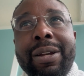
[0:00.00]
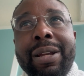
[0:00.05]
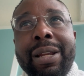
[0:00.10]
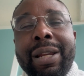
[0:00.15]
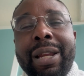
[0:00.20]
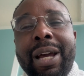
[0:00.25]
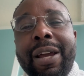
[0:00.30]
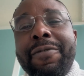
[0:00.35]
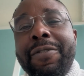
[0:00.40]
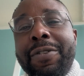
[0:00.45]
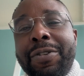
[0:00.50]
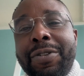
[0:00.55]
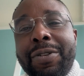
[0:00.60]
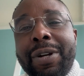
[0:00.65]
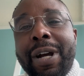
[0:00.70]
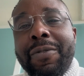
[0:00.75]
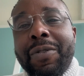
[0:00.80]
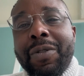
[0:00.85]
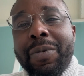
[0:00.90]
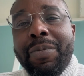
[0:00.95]
in life, you do
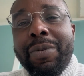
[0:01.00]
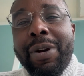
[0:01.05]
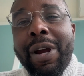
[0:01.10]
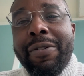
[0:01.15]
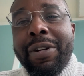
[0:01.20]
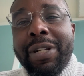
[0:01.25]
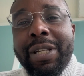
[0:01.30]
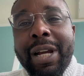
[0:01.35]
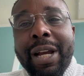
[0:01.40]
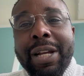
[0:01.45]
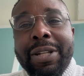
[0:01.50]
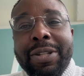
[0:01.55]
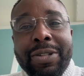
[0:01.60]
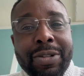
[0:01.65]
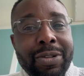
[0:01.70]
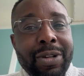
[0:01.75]
have to prioritize.